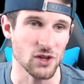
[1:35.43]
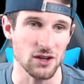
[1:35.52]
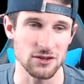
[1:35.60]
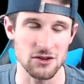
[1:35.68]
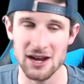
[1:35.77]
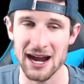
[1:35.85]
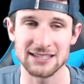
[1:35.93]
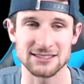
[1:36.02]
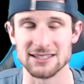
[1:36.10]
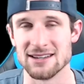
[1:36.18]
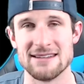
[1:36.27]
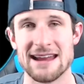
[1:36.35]
you guys
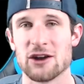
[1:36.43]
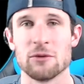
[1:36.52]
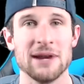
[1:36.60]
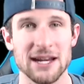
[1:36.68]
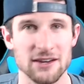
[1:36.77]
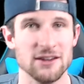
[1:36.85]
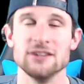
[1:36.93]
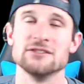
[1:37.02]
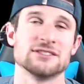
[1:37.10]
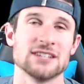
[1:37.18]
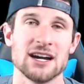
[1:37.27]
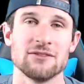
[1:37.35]
can dare me to do
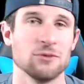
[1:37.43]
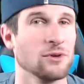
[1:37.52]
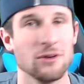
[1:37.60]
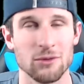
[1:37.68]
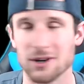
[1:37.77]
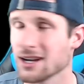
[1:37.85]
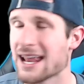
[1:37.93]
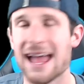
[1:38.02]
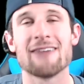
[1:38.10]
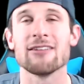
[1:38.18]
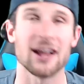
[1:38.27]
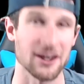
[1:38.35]
stuff. Well, we're going to
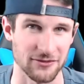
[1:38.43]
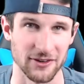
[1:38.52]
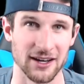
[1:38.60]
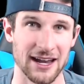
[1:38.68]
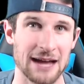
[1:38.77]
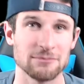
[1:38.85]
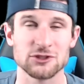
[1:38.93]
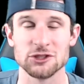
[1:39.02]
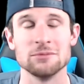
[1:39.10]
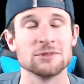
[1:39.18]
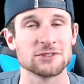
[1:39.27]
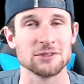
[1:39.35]
have a lot of fun. I'm
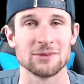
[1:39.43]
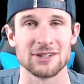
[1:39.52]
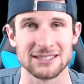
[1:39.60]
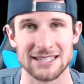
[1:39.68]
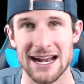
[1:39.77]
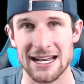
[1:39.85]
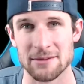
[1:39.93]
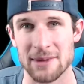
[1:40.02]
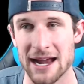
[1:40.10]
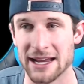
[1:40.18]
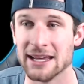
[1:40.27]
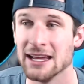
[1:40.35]
super, super excited
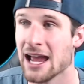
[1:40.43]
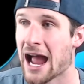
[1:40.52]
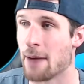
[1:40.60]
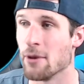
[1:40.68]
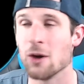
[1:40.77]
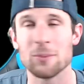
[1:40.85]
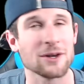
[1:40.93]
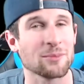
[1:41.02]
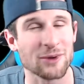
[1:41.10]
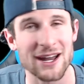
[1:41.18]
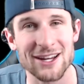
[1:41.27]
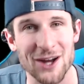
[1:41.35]
about it. I'm hoping to
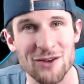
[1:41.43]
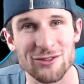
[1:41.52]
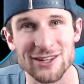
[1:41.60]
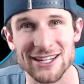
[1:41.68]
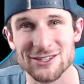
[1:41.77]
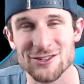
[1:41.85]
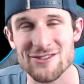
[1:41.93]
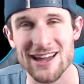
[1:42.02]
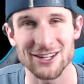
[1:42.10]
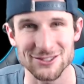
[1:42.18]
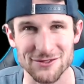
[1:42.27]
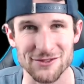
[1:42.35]
break over like two
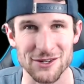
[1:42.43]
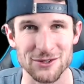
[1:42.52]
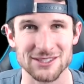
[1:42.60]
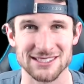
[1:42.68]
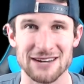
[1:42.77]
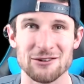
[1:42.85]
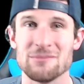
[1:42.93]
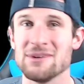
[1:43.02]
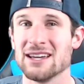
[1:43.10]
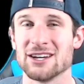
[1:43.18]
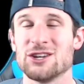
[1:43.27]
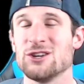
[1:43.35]
thousand viewers. That would be
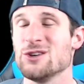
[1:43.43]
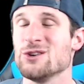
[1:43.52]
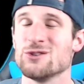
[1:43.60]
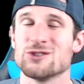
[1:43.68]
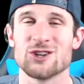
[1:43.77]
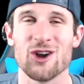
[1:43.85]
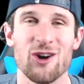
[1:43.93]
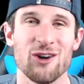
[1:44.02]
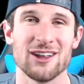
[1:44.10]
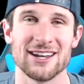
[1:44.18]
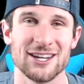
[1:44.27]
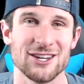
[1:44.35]
a huge goal
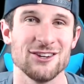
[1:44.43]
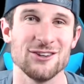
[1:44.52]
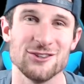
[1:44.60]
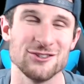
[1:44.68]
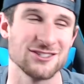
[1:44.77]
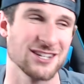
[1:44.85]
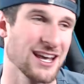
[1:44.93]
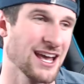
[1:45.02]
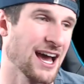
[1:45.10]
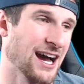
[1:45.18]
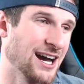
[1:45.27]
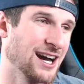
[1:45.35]
and a huge
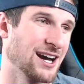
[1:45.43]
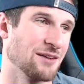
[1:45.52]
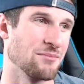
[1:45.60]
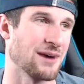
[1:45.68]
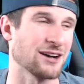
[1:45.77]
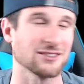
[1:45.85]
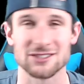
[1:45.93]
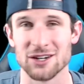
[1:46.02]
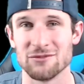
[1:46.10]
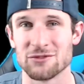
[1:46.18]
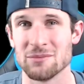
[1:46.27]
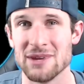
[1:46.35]
uh,
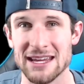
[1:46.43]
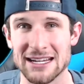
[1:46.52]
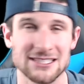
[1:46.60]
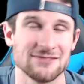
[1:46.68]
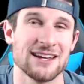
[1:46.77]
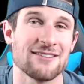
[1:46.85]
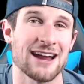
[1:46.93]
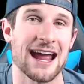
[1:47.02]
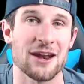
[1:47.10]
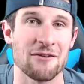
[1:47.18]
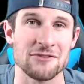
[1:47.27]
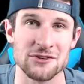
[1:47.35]
milestone for me, because I've never
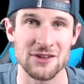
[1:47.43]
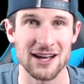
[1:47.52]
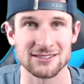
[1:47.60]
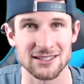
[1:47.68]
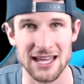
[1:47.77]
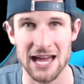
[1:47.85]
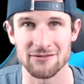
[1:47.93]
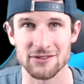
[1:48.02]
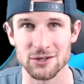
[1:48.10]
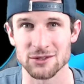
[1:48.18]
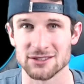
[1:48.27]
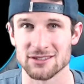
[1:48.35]
had over two thousand live
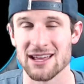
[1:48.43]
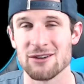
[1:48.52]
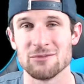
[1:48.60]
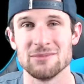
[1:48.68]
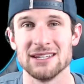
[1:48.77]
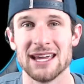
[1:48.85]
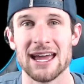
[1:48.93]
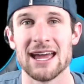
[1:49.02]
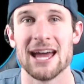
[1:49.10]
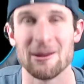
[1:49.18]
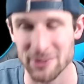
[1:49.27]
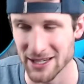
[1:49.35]
viewers, so that would be
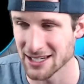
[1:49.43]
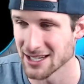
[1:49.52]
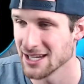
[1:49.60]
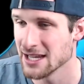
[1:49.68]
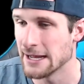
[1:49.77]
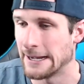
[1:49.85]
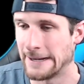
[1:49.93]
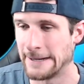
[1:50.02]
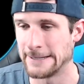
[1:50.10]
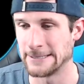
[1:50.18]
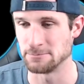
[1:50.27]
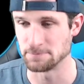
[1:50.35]
epic.
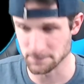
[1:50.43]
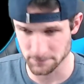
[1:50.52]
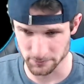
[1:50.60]
Um...